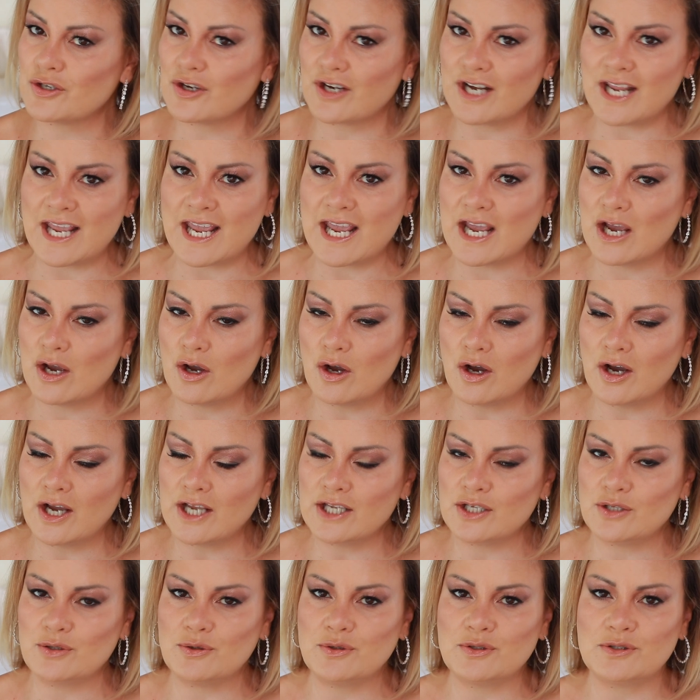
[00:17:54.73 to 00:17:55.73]
on how I
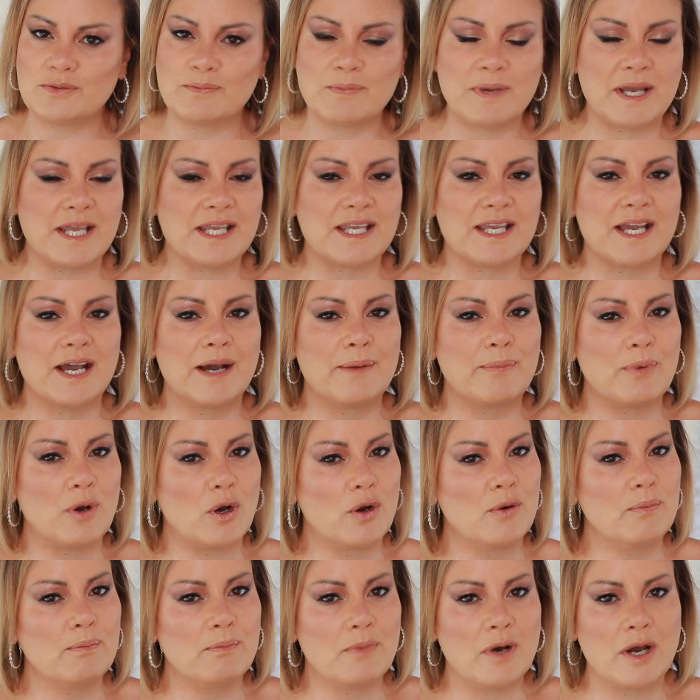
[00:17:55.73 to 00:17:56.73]
use makeup
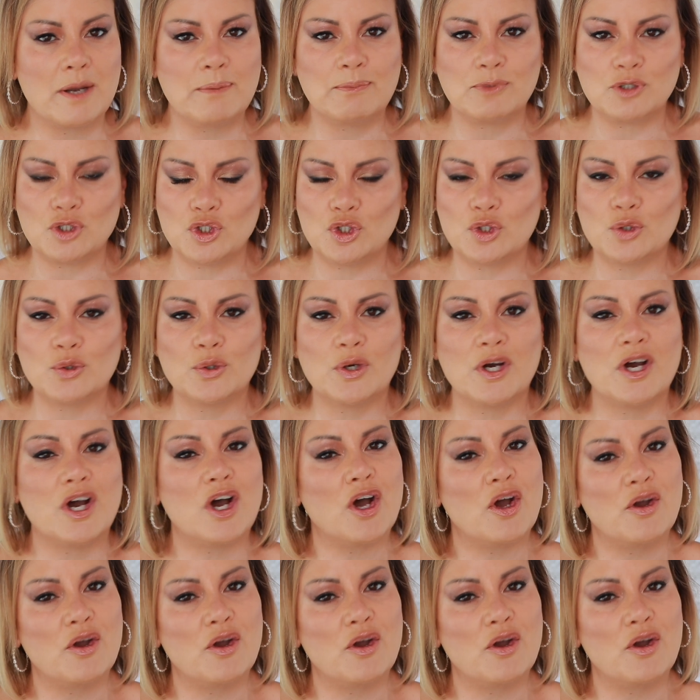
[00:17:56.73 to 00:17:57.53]
on my mature